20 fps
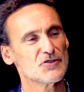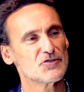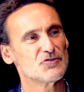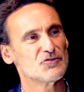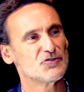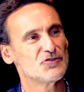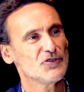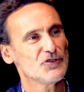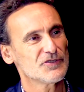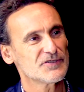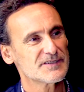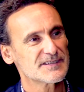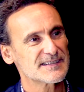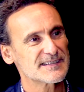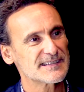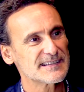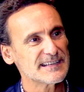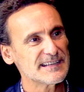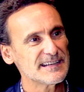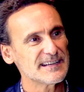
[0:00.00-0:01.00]
you don't
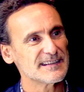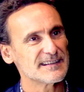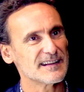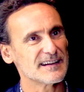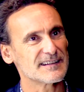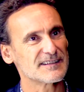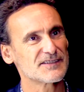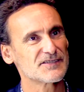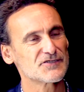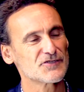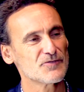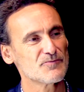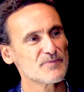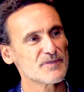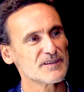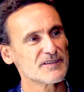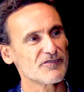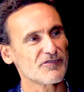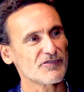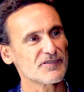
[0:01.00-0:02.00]
see that so
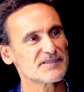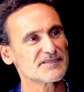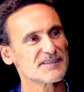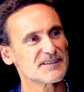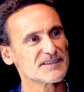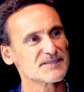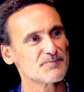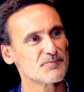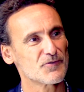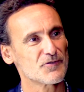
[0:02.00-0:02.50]
many research